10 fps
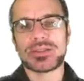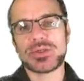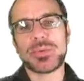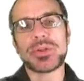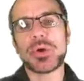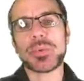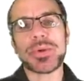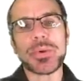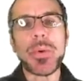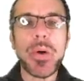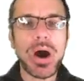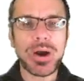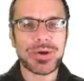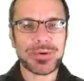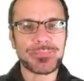So we don't
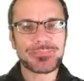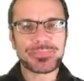require